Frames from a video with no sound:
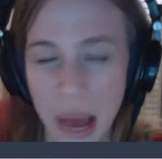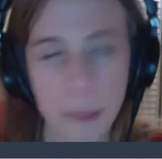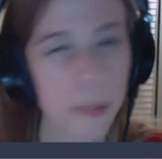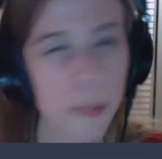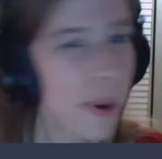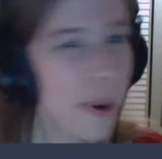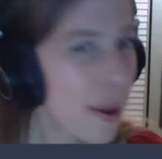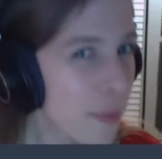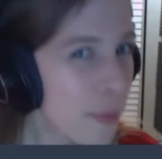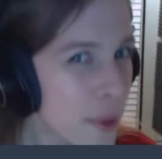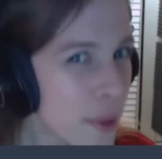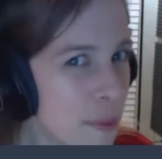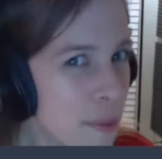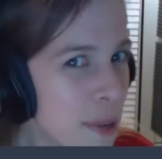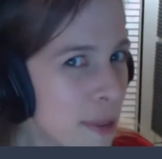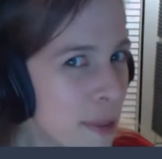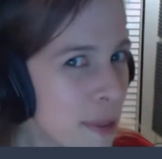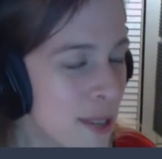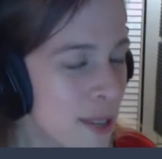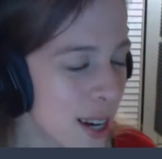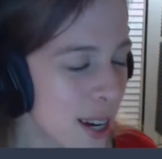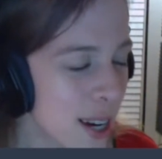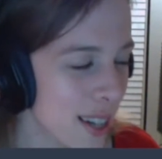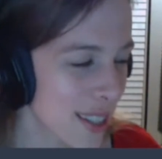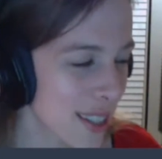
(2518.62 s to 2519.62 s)
but i would be
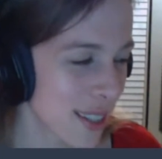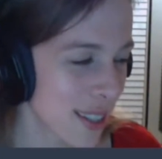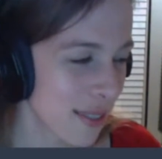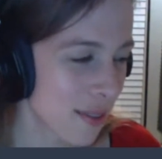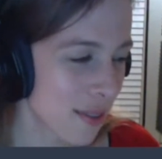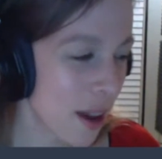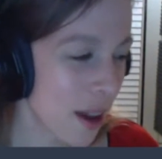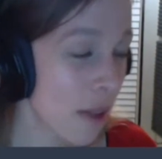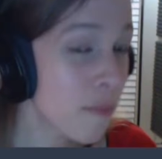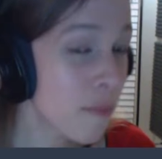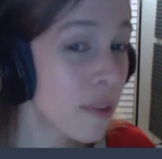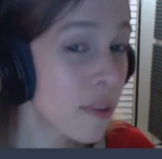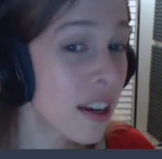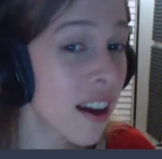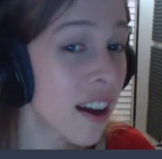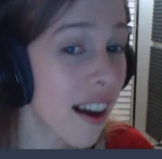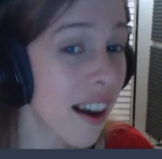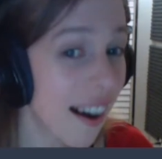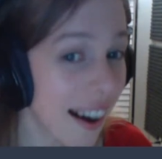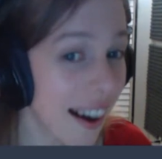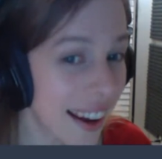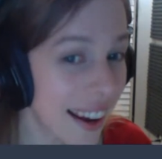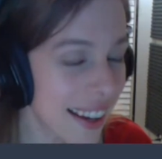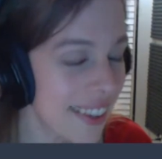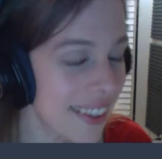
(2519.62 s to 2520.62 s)
objective i'd be
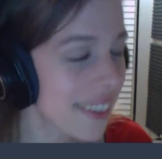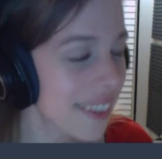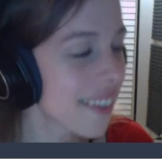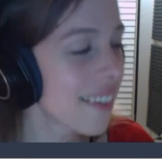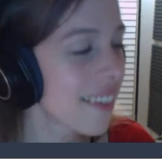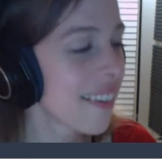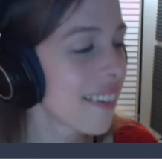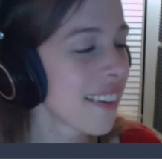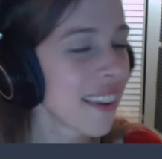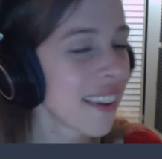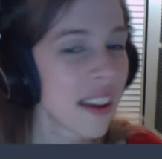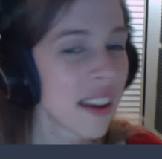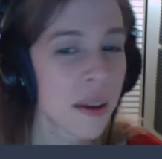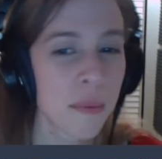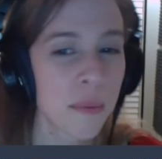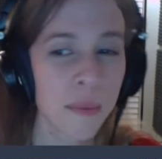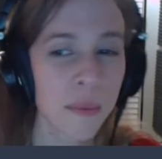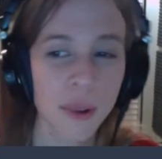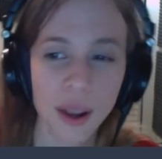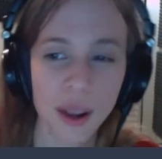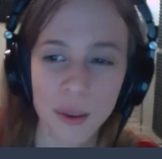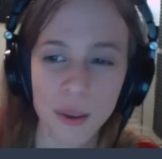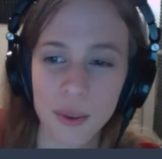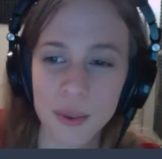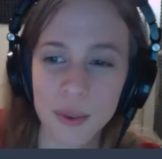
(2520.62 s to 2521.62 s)
kind
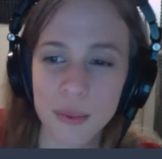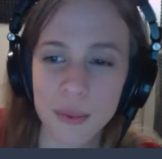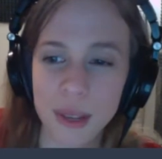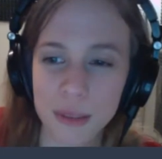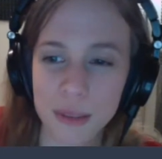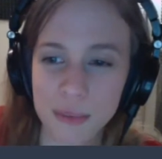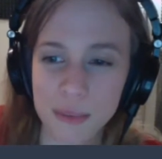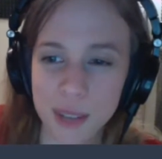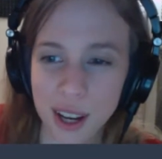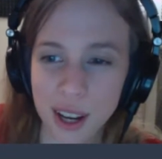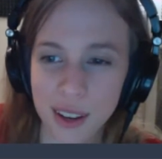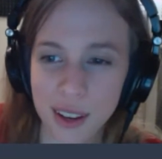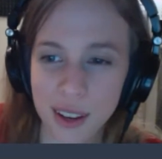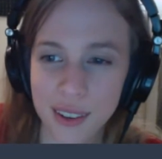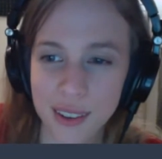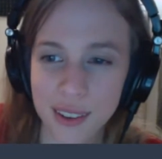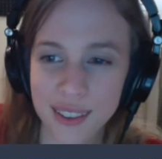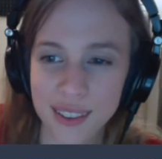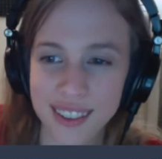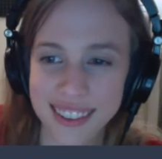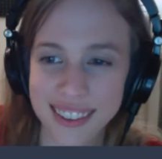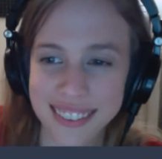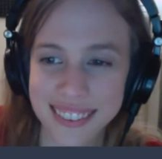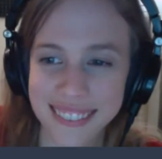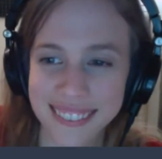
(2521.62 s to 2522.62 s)
but i would be objective
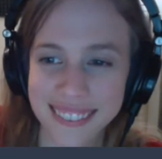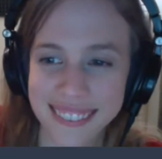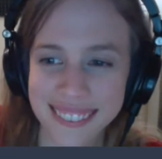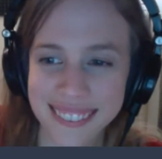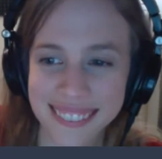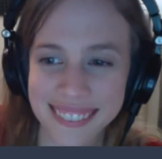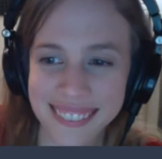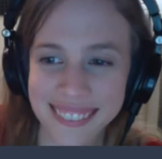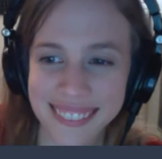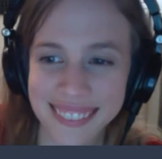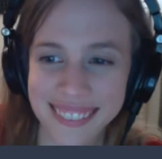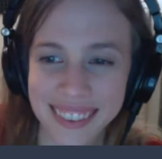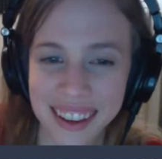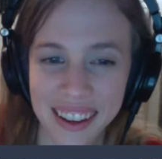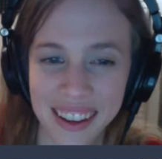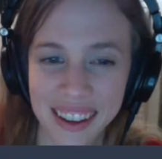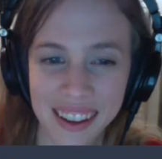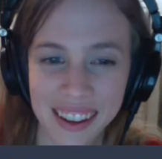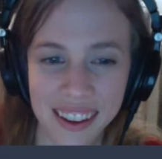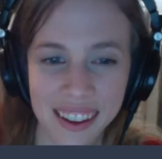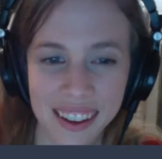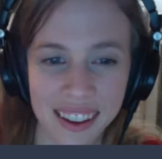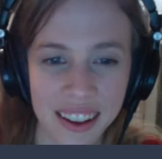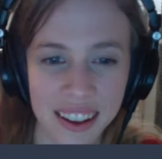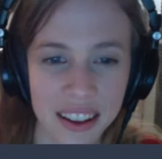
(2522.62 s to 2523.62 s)

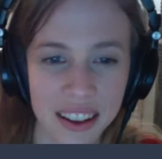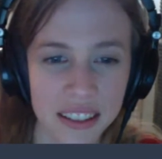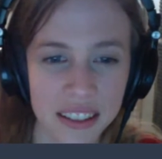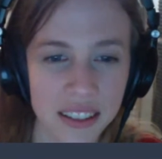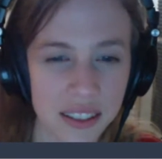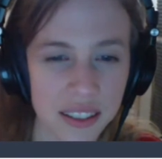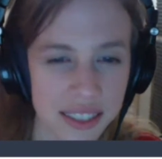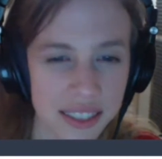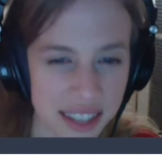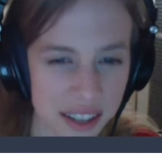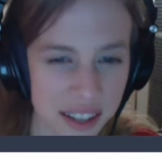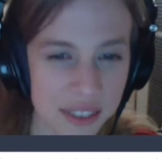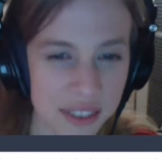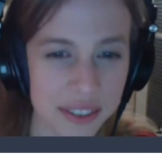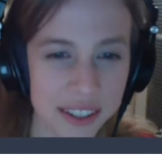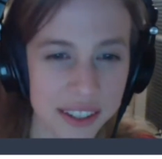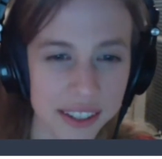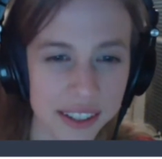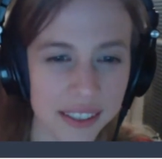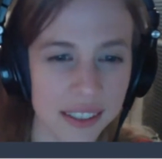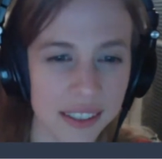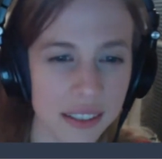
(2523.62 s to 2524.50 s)
so center field